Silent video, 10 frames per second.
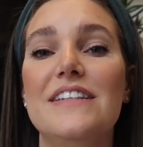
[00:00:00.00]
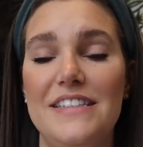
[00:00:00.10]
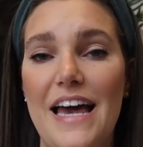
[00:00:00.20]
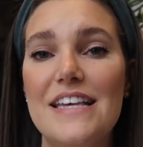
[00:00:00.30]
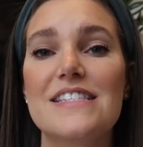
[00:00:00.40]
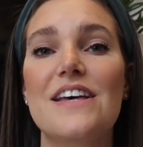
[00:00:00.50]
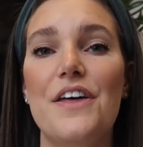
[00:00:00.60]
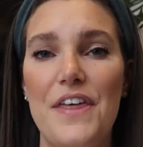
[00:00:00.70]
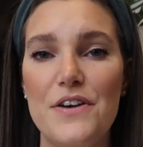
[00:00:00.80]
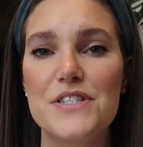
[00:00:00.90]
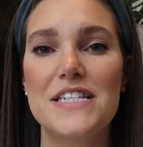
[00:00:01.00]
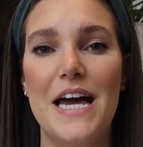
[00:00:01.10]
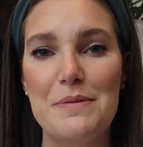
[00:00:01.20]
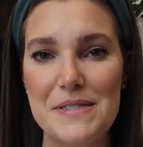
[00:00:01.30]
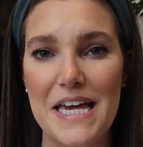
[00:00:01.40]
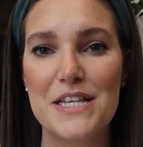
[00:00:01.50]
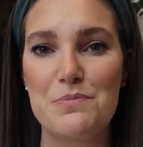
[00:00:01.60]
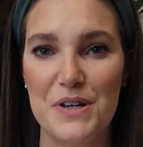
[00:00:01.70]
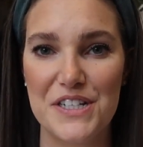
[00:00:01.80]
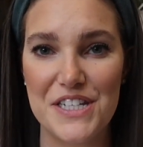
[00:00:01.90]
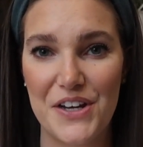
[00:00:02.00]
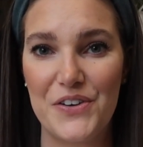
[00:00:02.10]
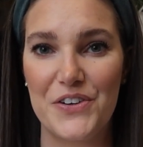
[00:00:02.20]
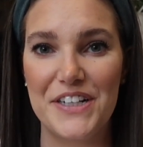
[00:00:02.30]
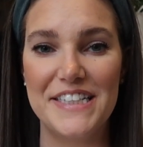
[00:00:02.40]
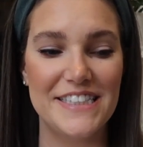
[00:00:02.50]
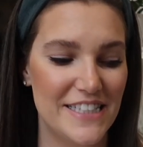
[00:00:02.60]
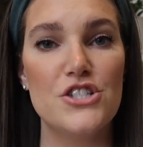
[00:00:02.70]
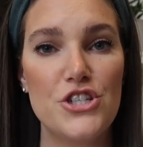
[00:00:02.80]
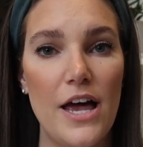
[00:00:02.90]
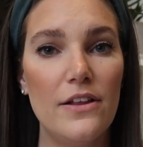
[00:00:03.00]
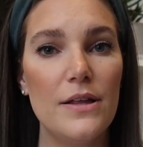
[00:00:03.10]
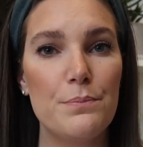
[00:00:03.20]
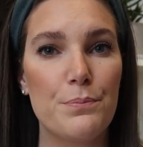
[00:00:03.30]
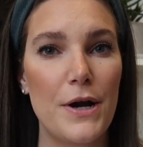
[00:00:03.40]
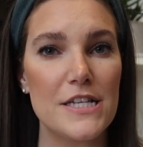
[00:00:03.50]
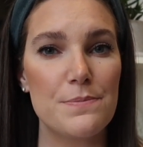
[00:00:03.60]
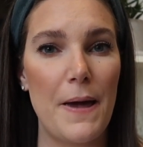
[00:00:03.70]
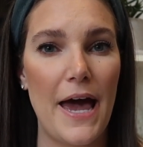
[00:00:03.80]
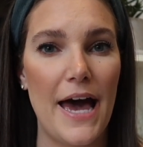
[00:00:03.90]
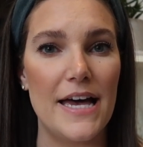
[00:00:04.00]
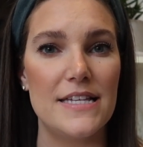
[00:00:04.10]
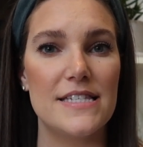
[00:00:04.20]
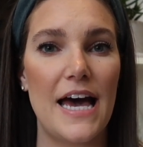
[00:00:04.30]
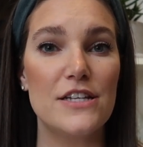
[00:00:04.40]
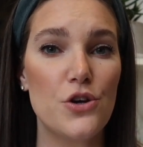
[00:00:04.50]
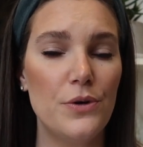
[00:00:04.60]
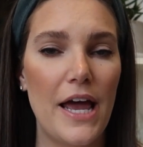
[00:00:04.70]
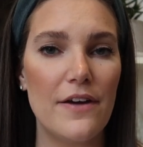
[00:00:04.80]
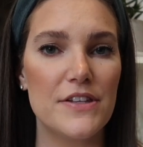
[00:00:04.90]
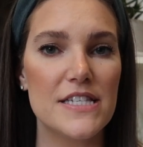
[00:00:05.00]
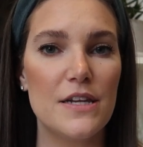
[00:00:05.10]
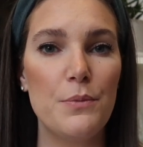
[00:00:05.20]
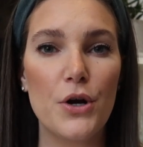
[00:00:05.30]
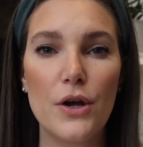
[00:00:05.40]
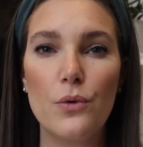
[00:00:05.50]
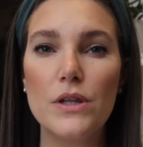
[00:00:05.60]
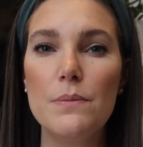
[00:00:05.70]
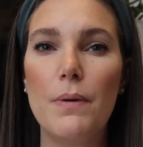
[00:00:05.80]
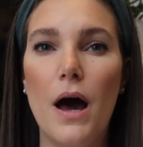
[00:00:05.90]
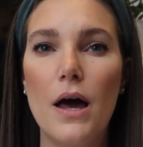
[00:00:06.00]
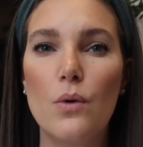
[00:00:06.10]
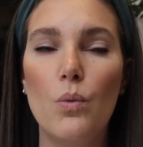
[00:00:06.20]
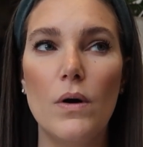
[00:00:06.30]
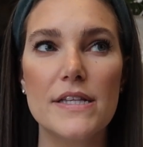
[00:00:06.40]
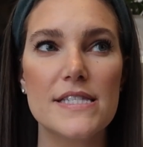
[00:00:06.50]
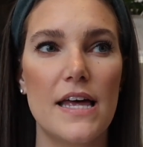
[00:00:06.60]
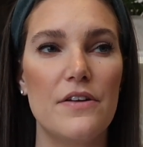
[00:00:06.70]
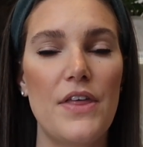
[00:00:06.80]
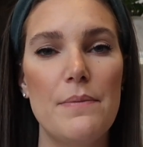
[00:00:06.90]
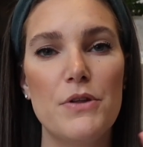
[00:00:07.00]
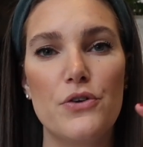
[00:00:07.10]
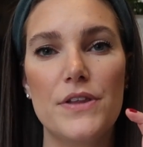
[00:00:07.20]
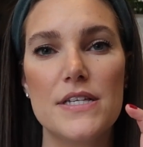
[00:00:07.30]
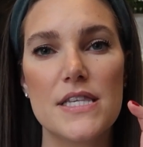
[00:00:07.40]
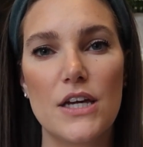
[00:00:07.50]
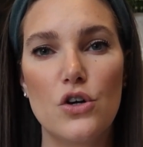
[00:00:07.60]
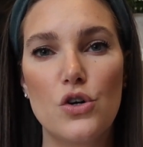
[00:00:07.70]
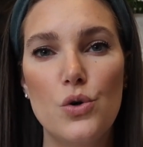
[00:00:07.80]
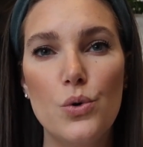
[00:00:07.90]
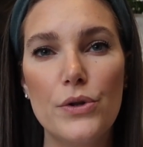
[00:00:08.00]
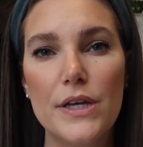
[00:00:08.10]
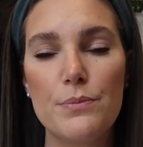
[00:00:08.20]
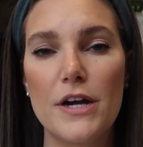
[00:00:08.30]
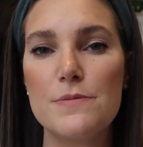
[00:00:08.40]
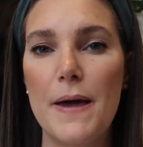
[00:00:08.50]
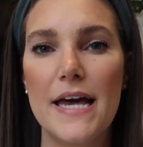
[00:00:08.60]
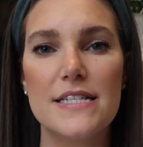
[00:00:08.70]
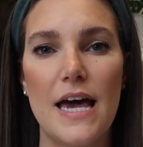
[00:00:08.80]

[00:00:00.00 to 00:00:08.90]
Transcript: Yes, a thousand times yes, bring deodorant. Gel breast pads. I don't have these anymore. I only bought one set of them. They're these like cooling breast pads.